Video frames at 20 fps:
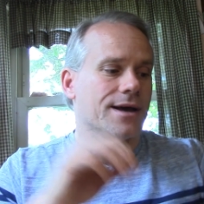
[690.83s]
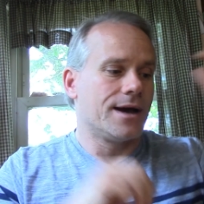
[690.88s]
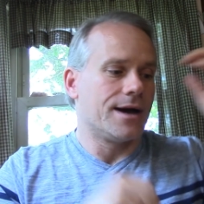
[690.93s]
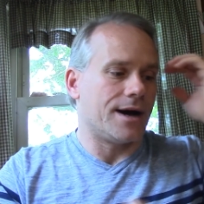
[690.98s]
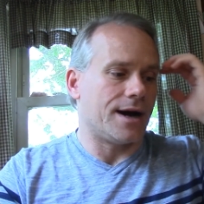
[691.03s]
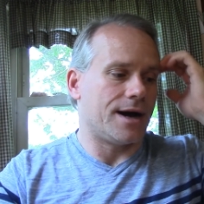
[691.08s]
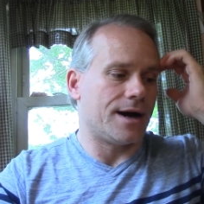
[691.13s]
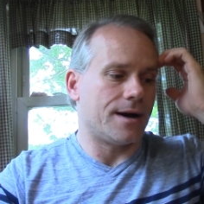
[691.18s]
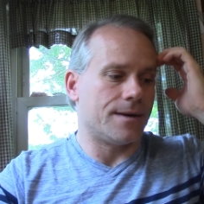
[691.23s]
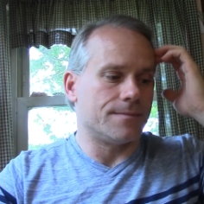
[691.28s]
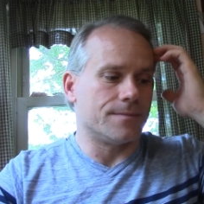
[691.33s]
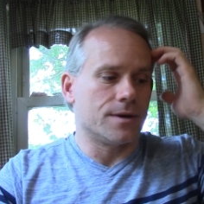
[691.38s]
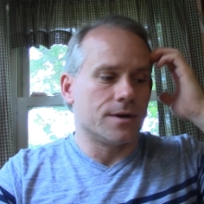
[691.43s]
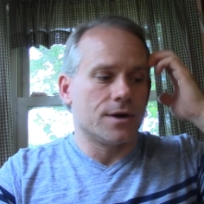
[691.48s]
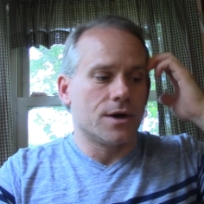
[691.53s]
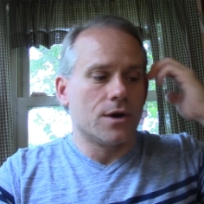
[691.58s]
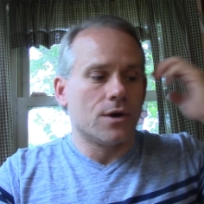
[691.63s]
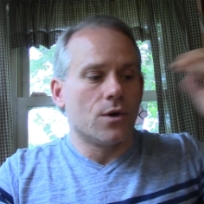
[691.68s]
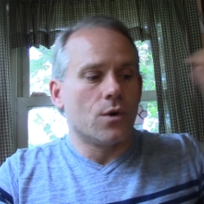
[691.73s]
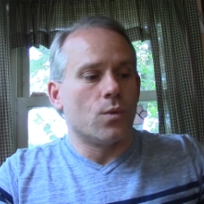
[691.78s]
Um,
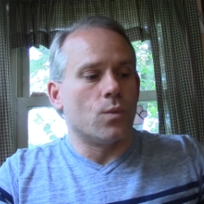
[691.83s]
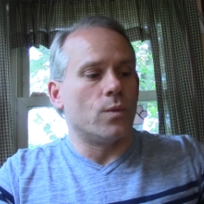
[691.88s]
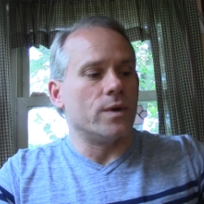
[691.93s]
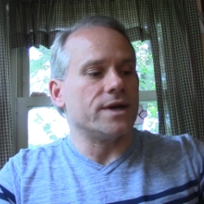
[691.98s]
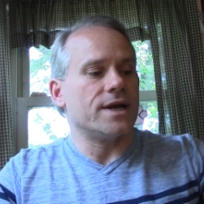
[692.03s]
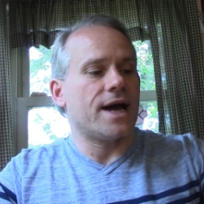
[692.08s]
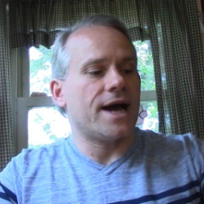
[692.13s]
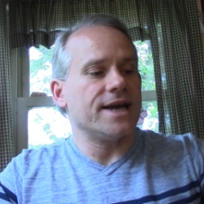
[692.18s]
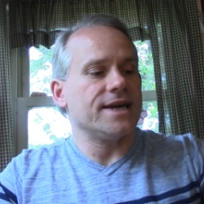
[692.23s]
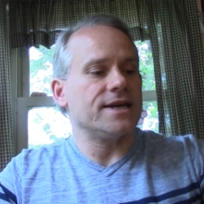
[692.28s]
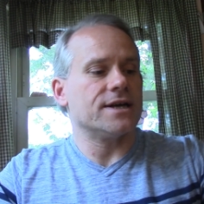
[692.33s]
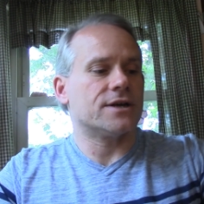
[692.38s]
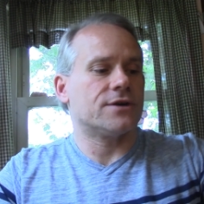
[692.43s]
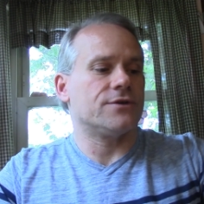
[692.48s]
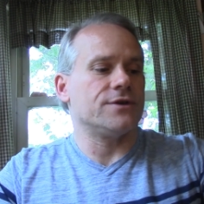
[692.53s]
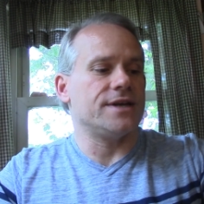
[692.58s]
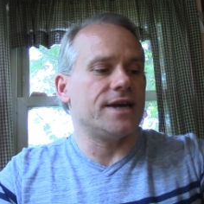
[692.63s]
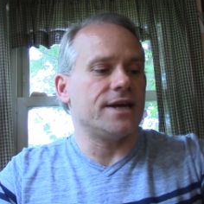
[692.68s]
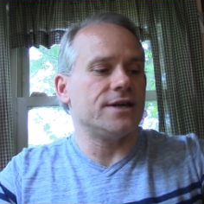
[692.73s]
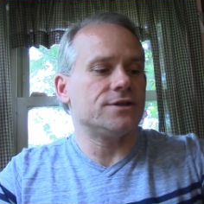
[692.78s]
when I get
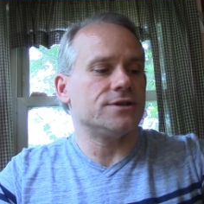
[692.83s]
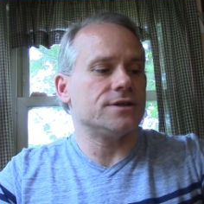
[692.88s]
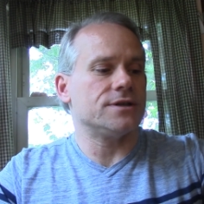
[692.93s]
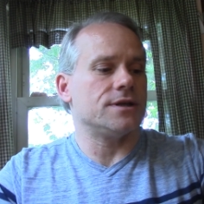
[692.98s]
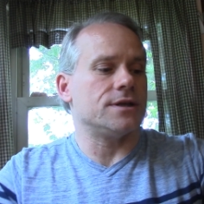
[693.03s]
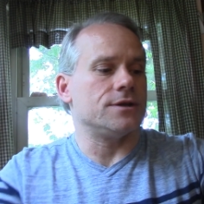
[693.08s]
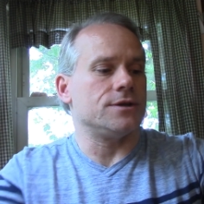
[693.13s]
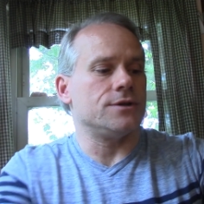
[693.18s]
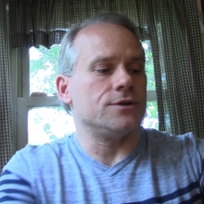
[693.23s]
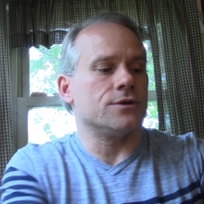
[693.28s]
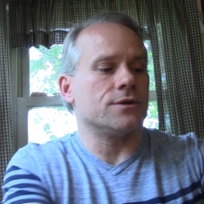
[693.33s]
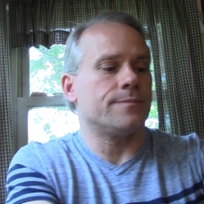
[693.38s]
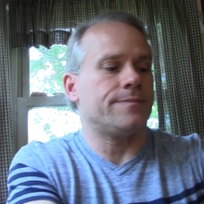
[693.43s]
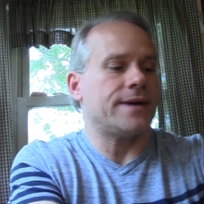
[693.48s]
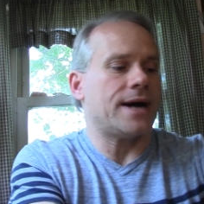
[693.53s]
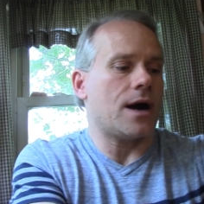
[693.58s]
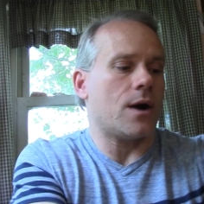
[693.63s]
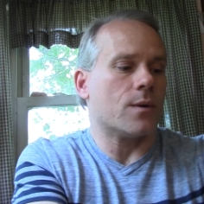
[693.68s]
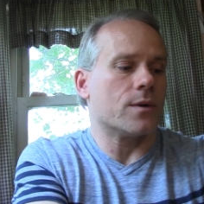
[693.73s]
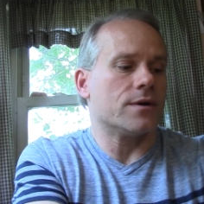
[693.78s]
creation and your
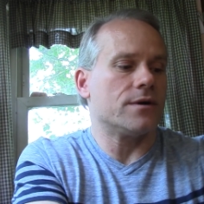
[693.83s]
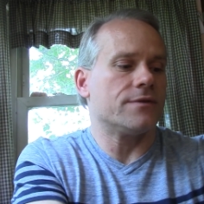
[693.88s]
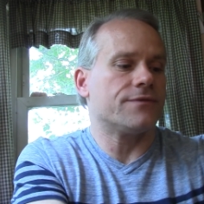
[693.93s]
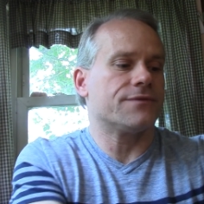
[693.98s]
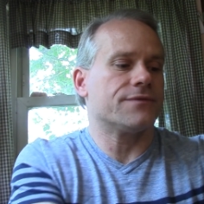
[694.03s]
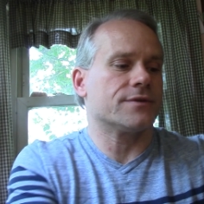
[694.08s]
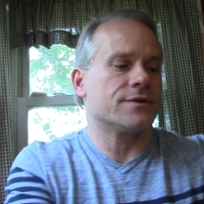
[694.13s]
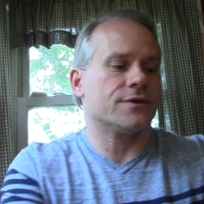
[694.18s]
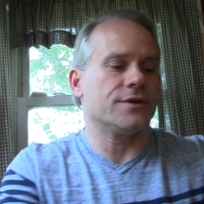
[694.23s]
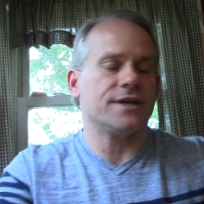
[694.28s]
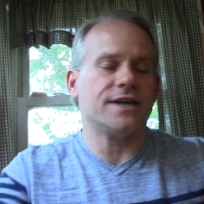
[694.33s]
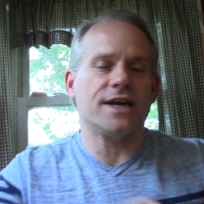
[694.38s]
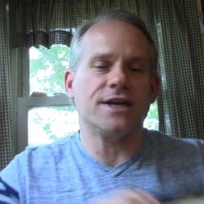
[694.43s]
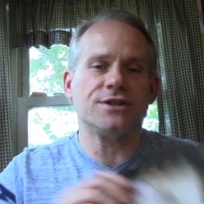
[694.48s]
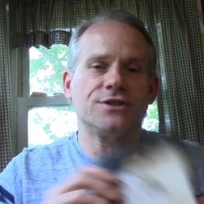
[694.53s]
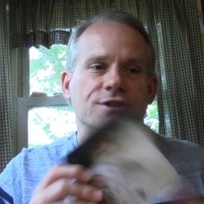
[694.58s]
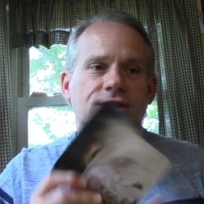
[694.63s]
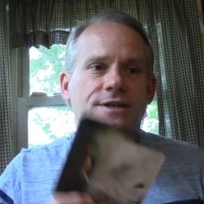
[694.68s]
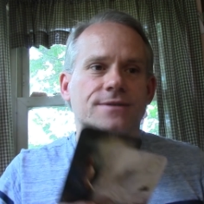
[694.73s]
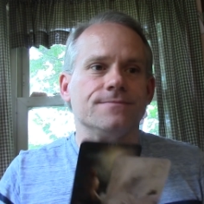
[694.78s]
power of
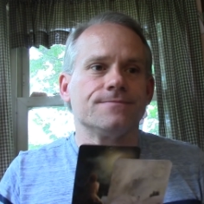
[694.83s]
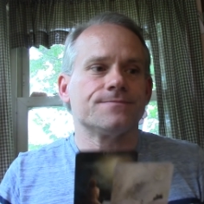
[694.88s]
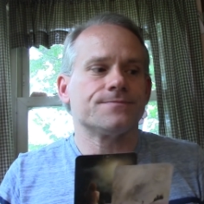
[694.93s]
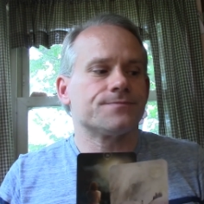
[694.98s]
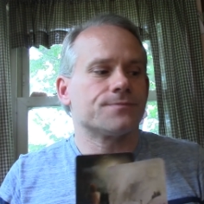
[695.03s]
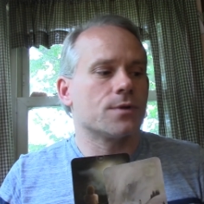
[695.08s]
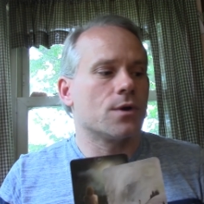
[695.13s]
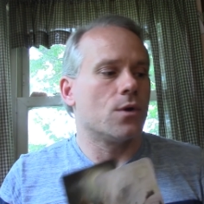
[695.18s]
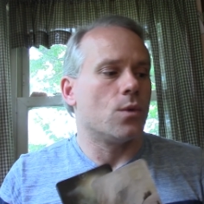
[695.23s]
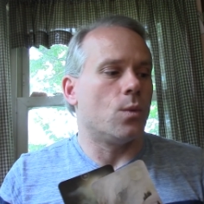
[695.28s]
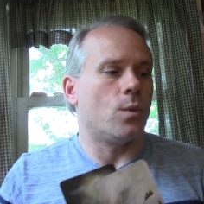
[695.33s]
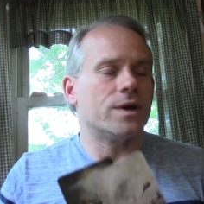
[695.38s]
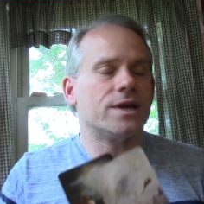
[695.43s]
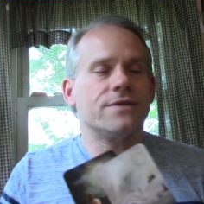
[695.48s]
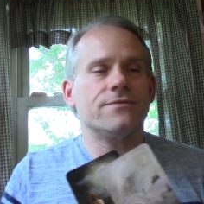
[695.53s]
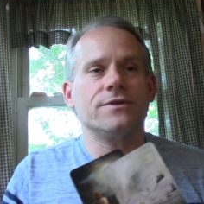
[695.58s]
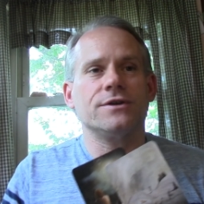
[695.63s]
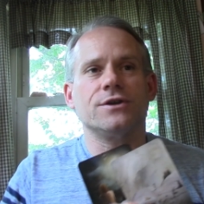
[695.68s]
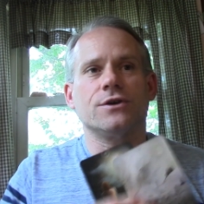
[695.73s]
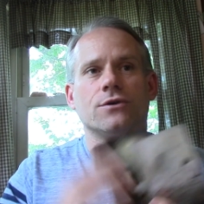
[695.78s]
creation,
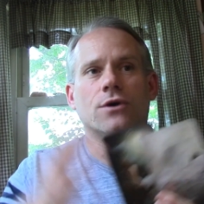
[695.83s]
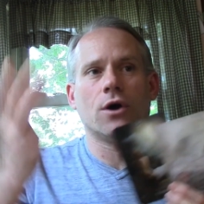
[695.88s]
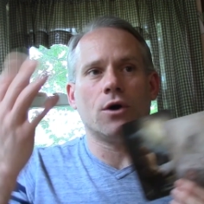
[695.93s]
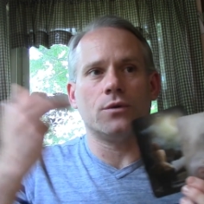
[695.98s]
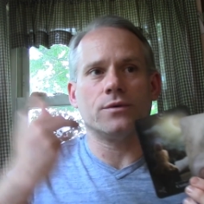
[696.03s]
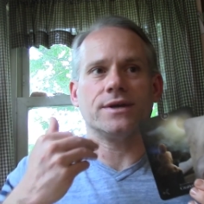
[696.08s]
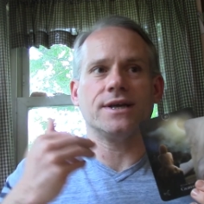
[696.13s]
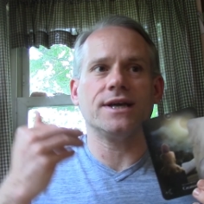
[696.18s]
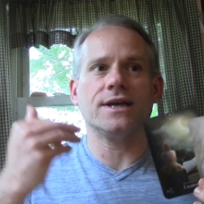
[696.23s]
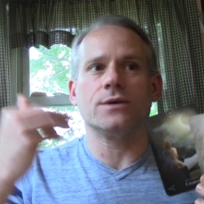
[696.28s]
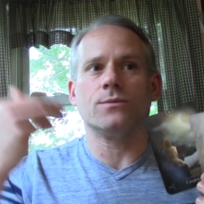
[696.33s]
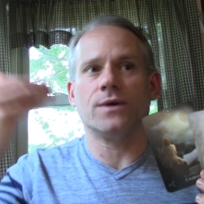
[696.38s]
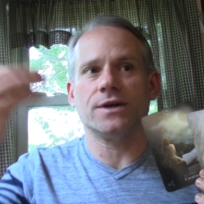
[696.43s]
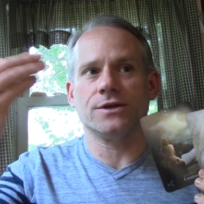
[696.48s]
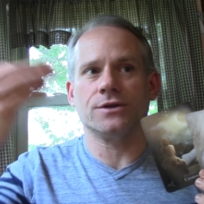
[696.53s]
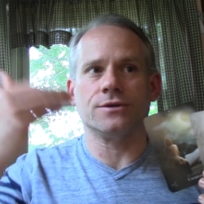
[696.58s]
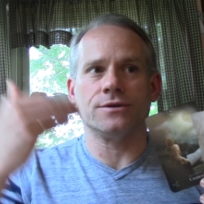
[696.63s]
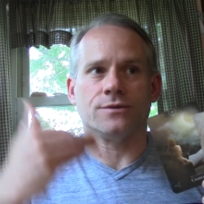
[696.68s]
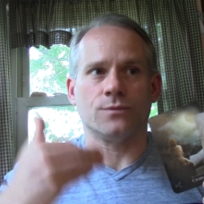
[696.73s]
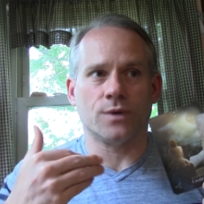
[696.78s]
whatever you're owning and what
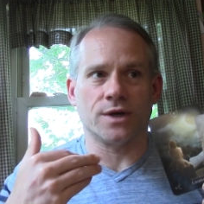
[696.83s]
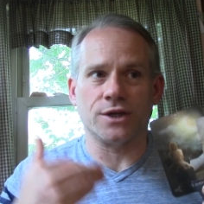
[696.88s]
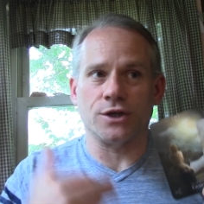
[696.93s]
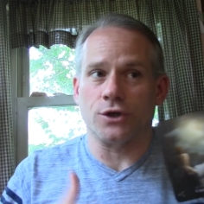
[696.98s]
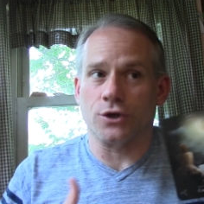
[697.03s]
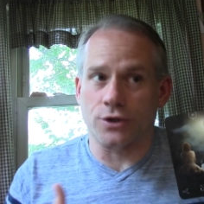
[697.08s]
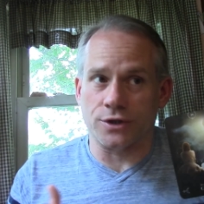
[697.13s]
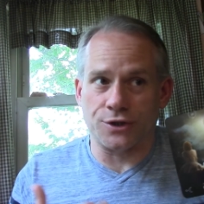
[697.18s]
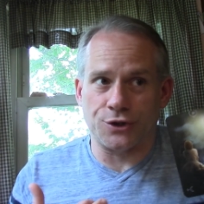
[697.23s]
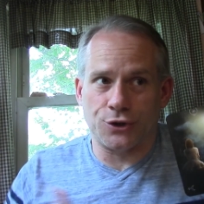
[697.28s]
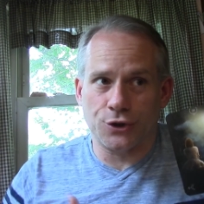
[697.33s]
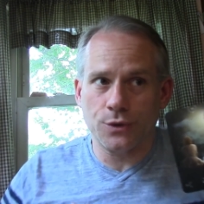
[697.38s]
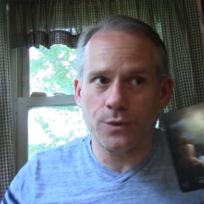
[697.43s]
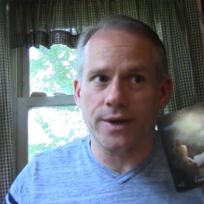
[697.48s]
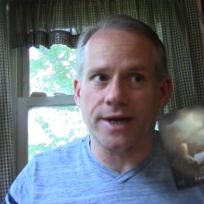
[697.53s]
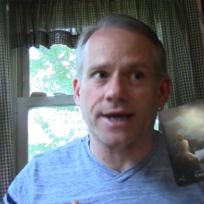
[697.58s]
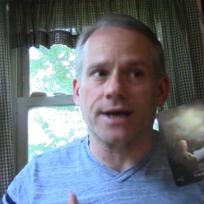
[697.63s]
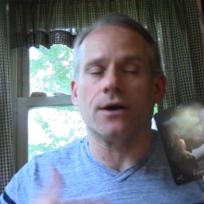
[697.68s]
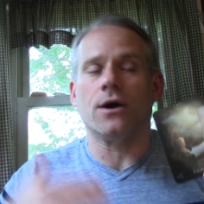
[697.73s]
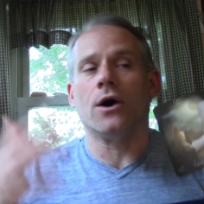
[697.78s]
you're what you're
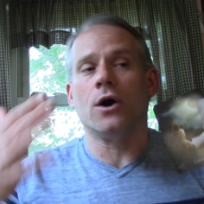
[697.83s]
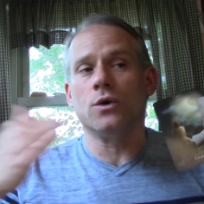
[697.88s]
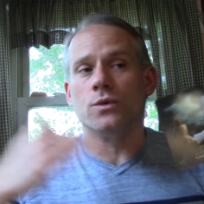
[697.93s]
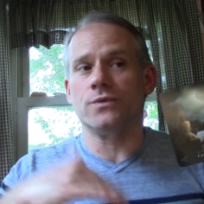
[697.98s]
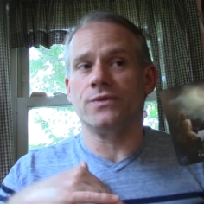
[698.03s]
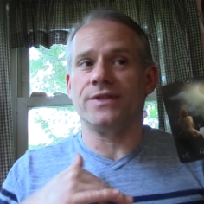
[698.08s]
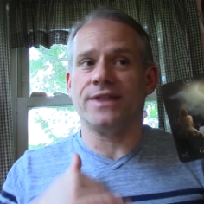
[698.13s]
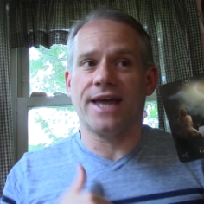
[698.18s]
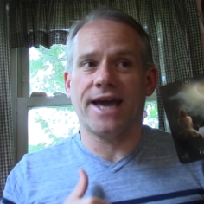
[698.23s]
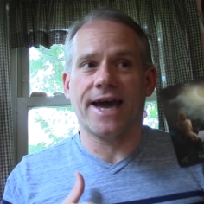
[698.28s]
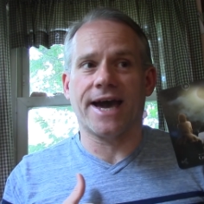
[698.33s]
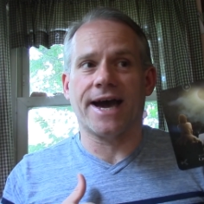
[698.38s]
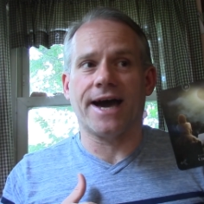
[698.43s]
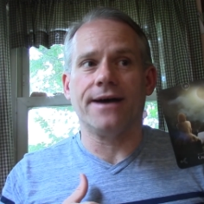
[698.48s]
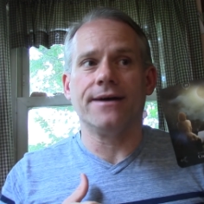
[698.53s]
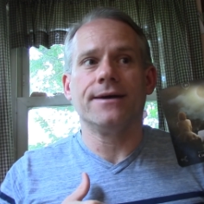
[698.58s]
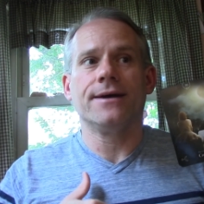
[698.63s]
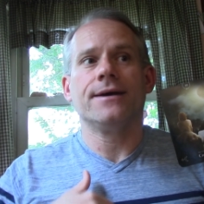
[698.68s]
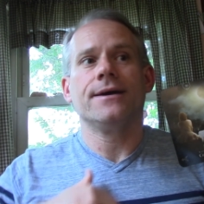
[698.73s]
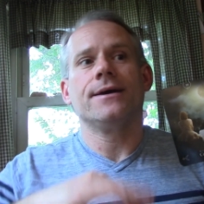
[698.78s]
doing, own that.